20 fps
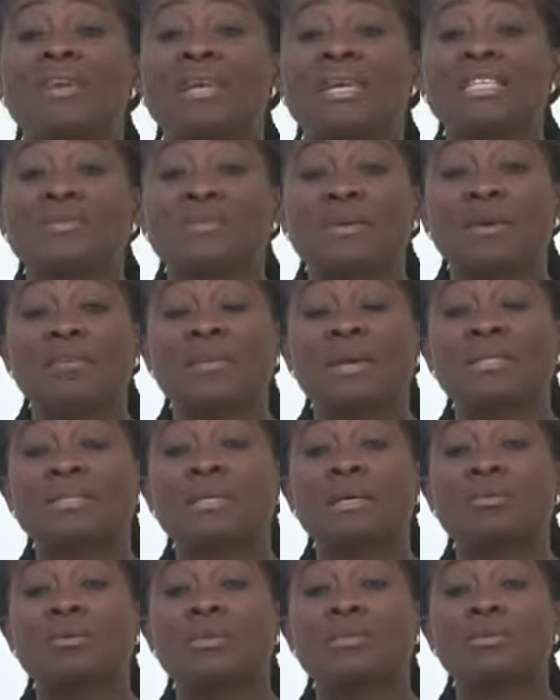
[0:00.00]
an
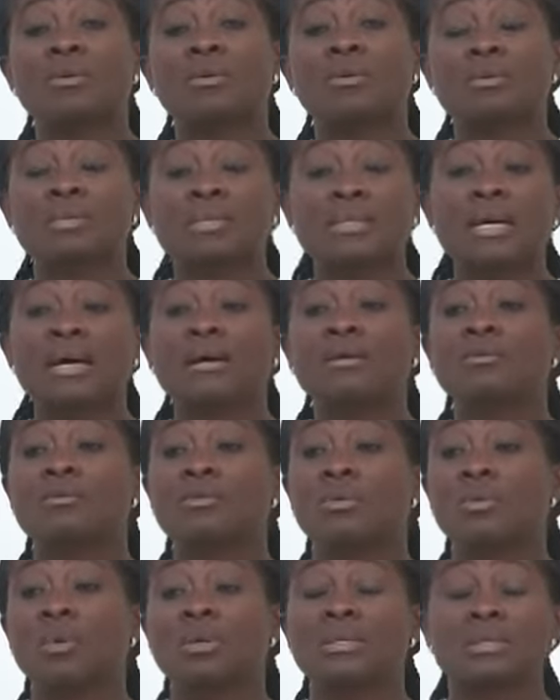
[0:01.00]
experimenter who is hostile
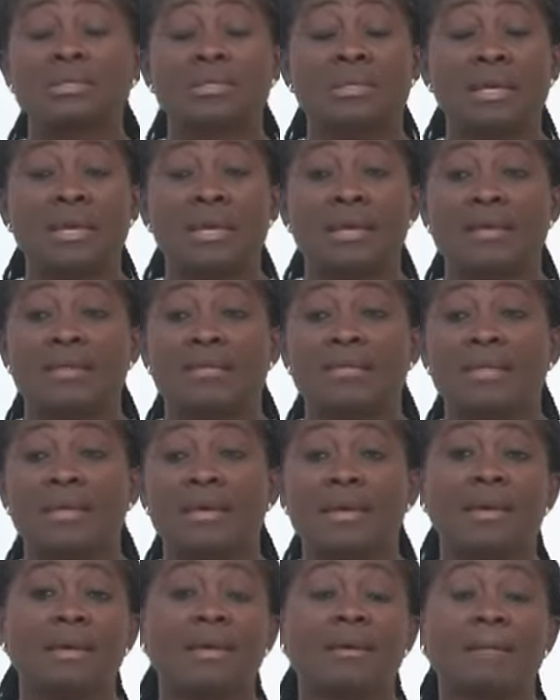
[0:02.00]
towards
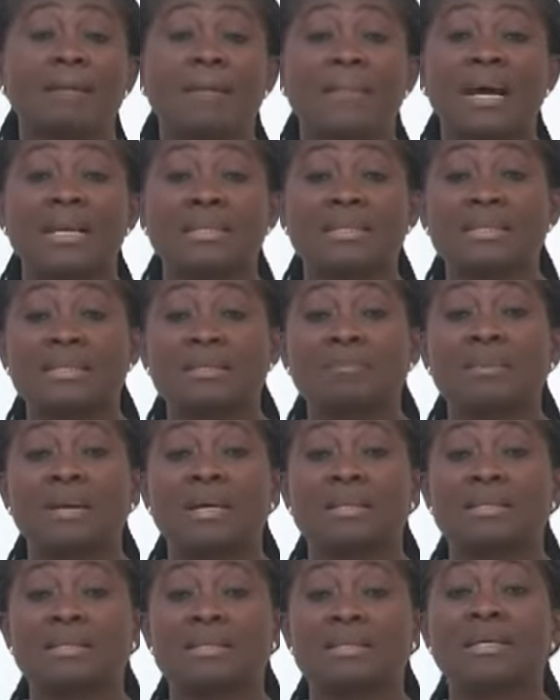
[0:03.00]
the
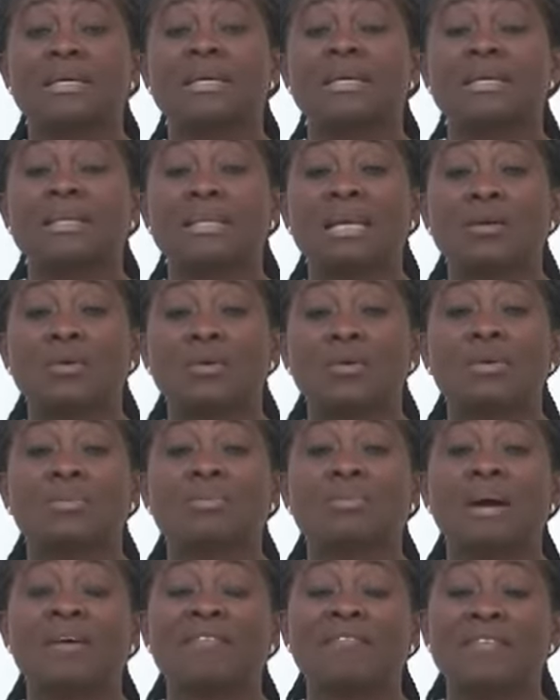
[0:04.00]
participants, that
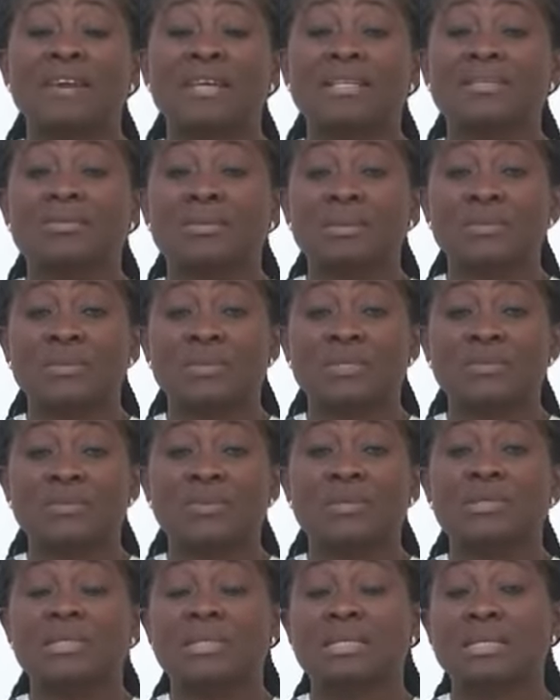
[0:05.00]
could affect the
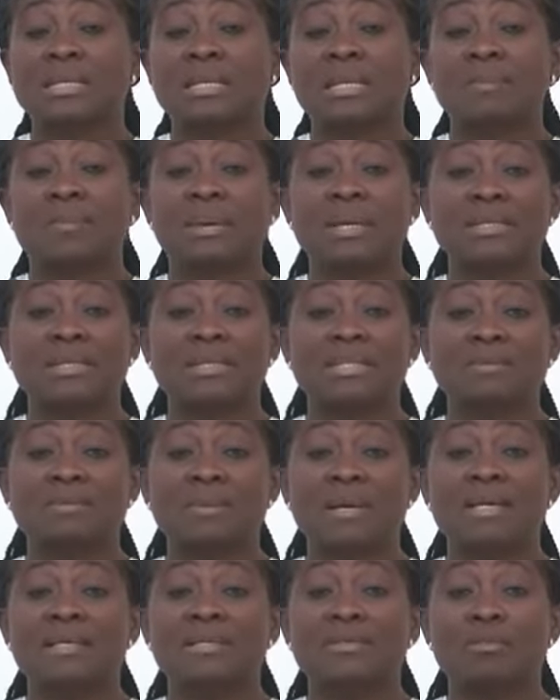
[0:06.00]
responses that the
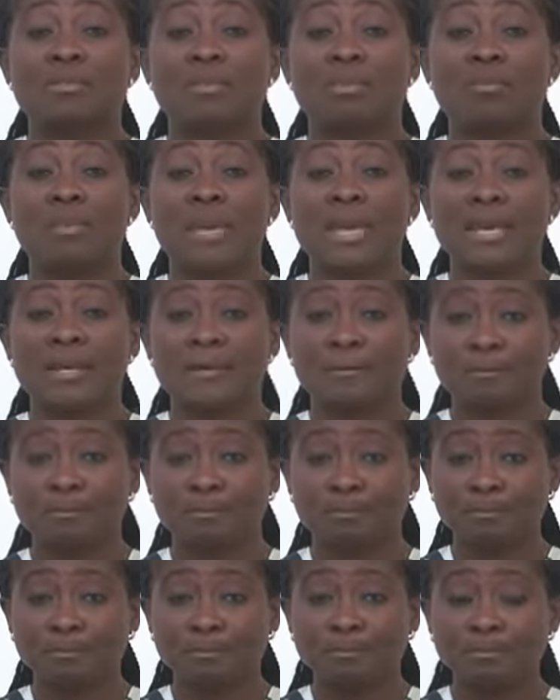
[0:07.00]
participants will make.
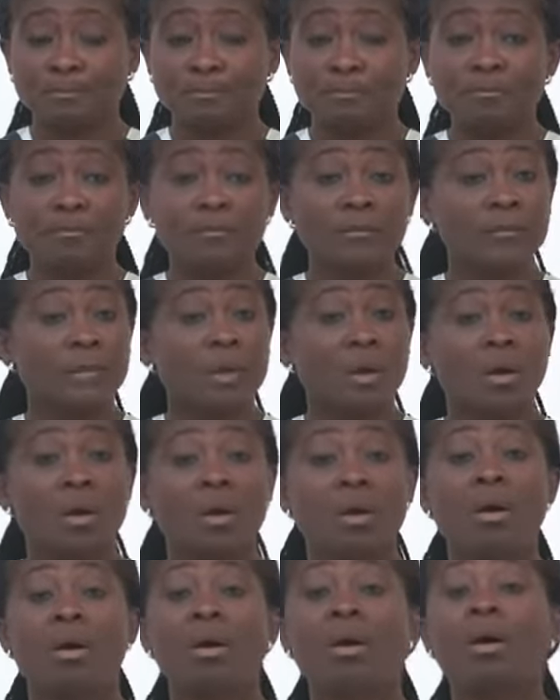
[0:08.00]

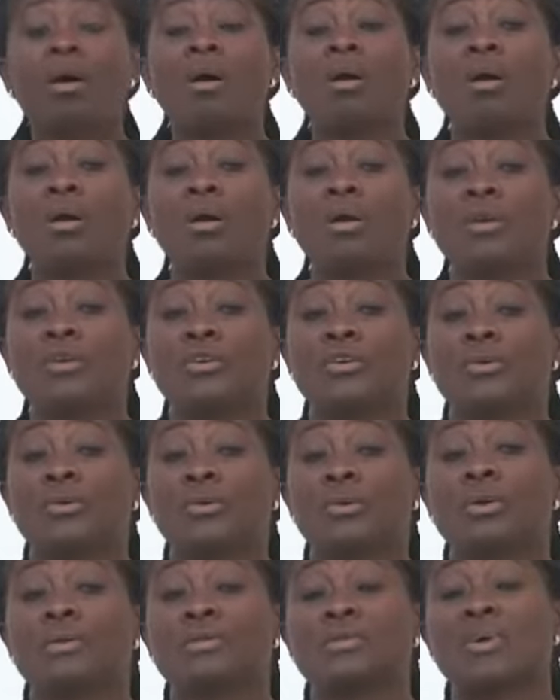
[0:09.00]
Or you
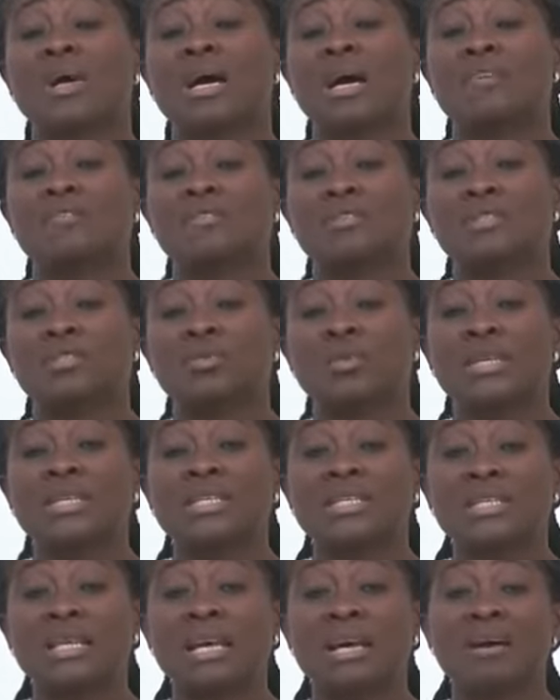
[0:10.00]
could also have
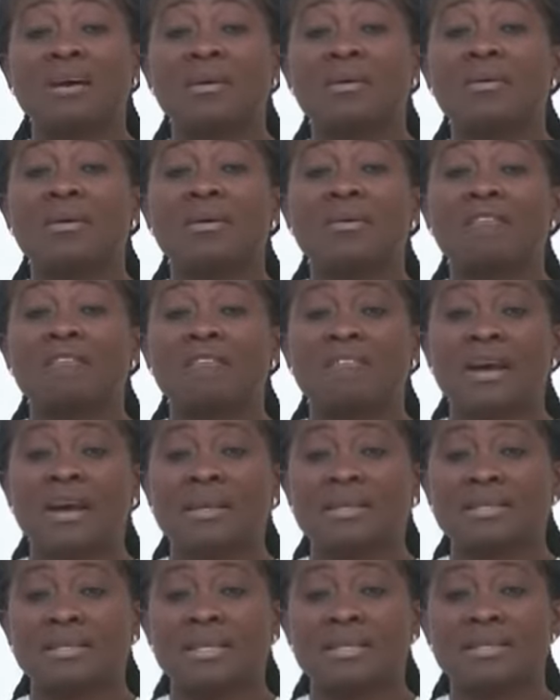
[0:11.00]
situational
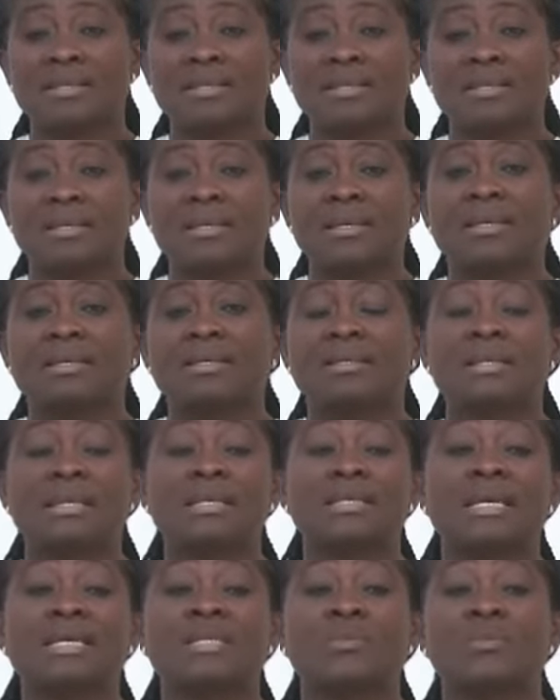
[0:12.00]
factors,
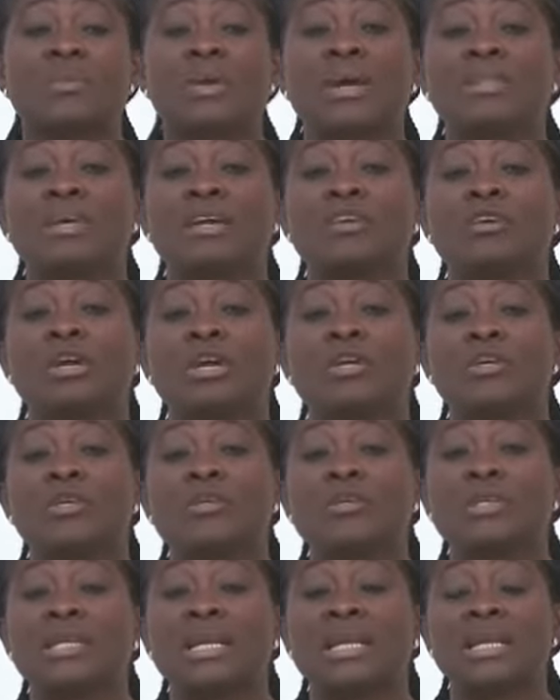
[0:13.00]
such as whether you are
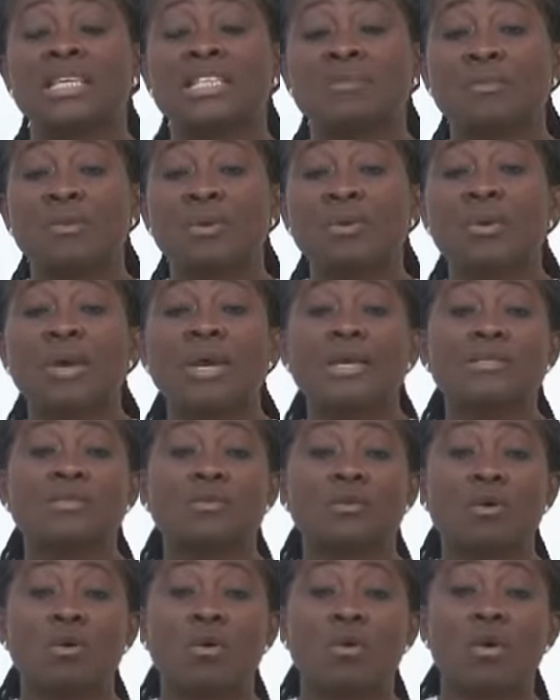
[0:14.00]
using an
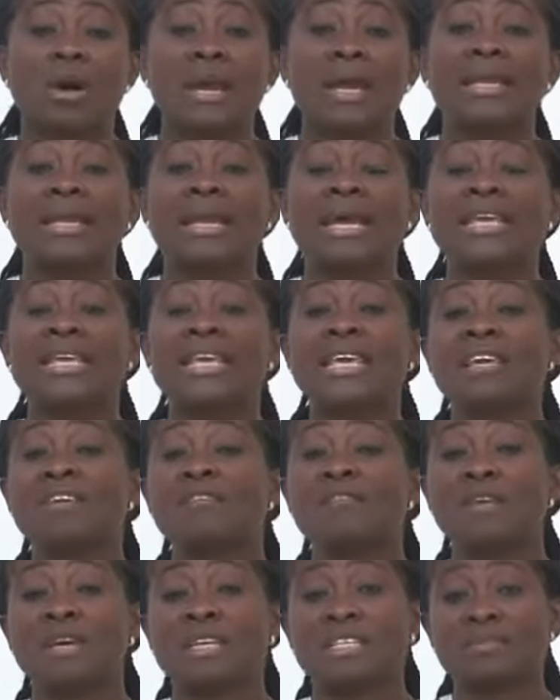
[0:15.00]
experienced or a
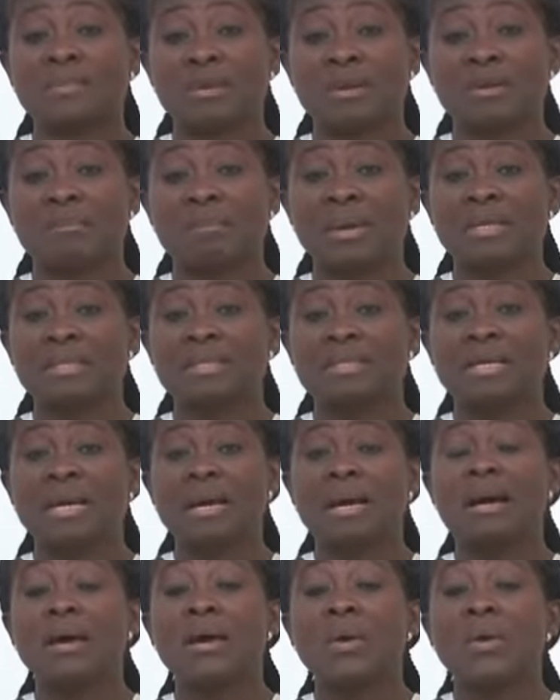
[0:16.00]
naive
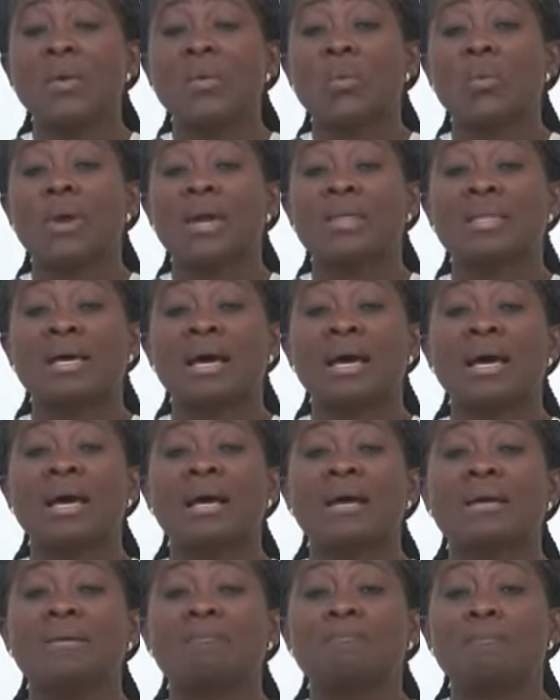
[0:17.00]
experimenter,
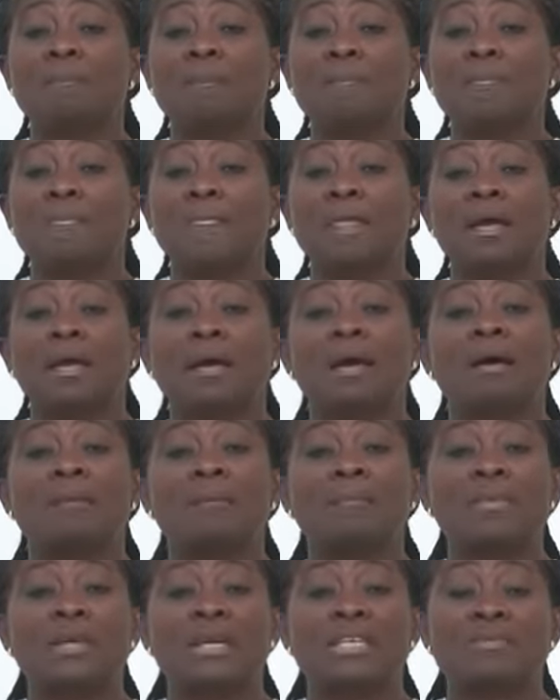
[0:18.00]
whether
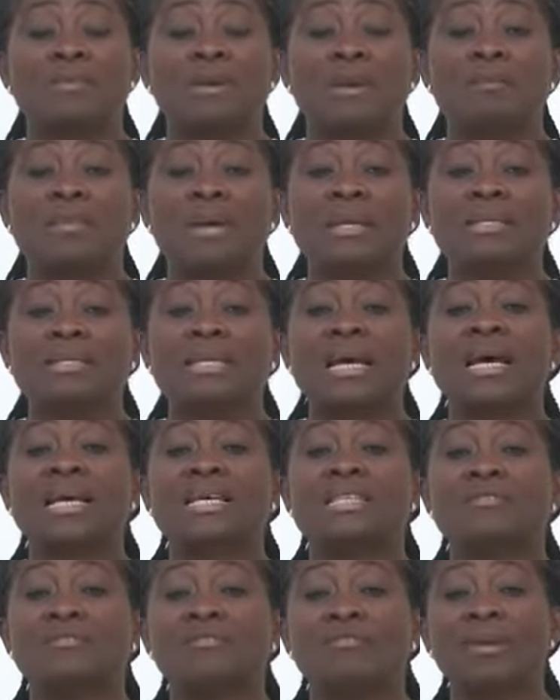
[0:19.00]
the experimenter
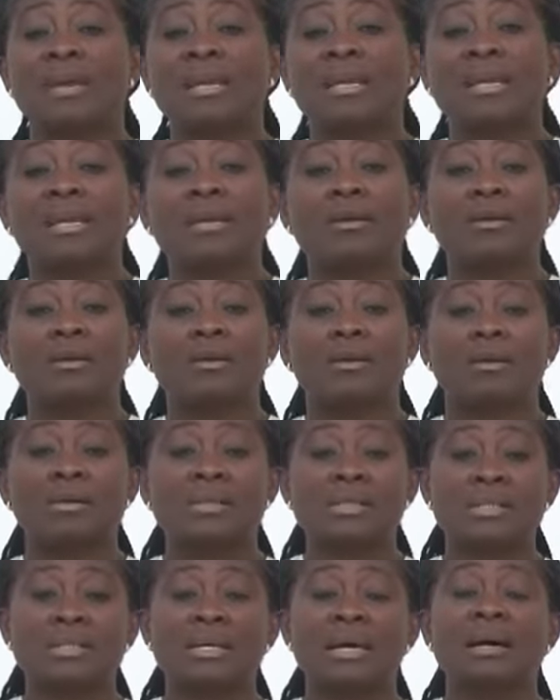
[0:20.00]
is friendly or
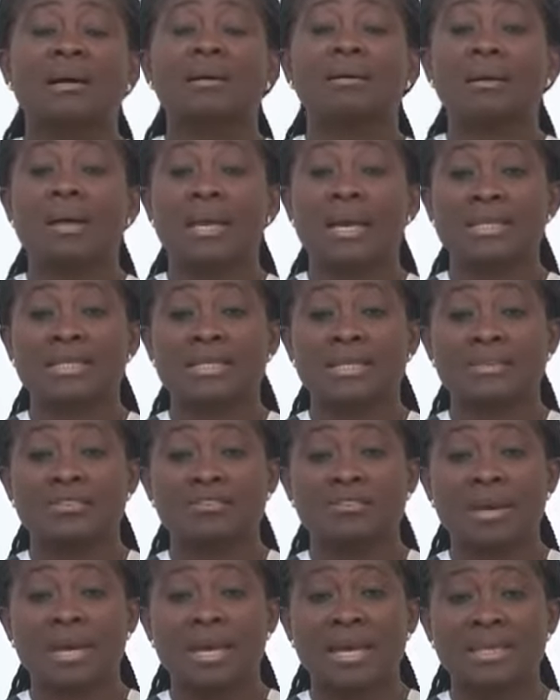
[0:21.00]
hostile,
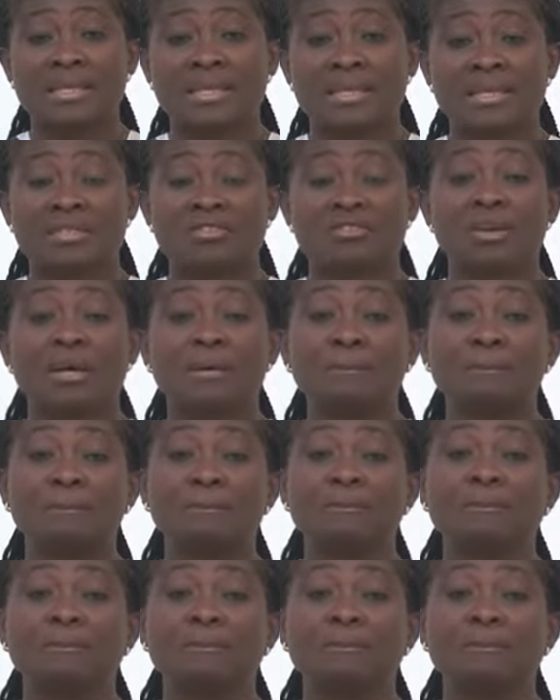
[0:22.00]
etc., etc.